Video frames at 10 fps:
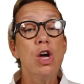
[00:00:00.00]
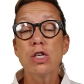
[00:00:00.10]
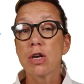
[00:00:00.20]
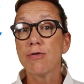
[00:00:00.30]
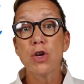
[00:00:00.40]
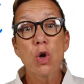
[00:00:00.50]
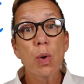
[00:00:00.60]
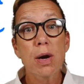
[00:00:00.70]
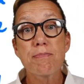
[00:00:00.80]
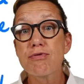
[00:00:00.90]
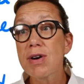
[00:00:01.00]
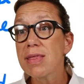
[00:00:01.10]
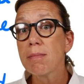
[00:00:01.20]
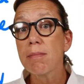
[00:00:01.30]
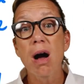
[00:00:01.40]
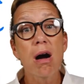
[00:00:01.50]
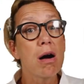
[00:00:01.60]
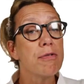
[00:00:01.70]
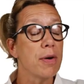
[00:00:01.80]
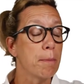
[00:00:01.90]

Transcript: So if you want to print them off and